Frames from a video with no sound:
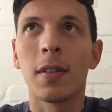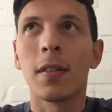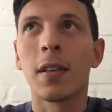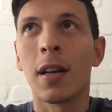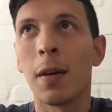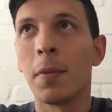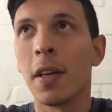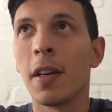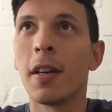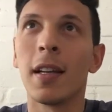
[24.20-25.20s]
come
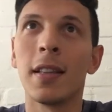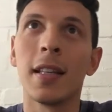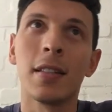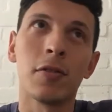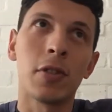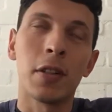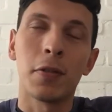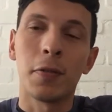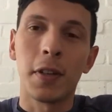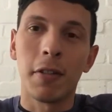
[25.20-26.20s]
here and then try to
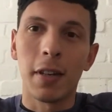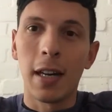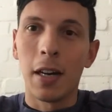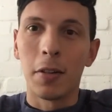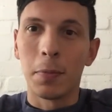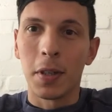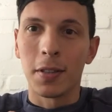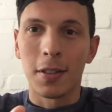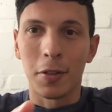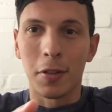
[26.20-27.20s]
figure it out because
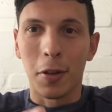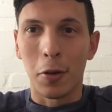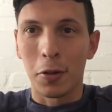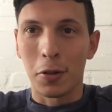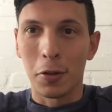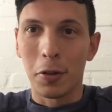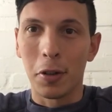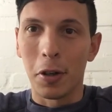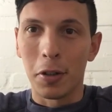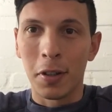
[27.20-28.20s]
it's going to cost you a
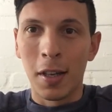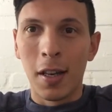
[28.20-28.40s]
lot.